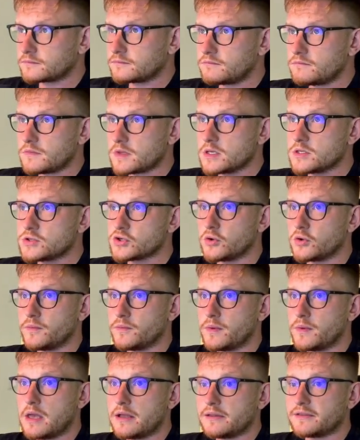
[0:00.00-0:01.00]
So
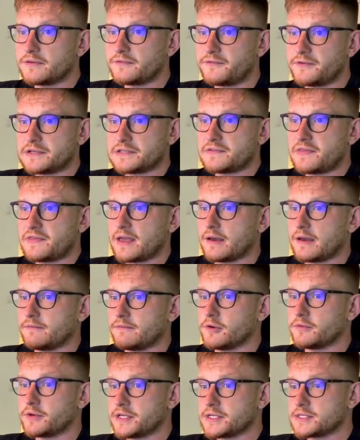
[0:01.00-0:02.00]
the first thing I've
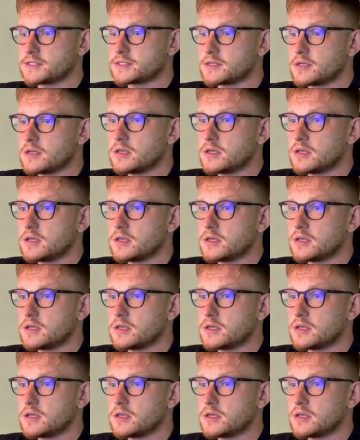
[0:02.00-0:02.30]
noticed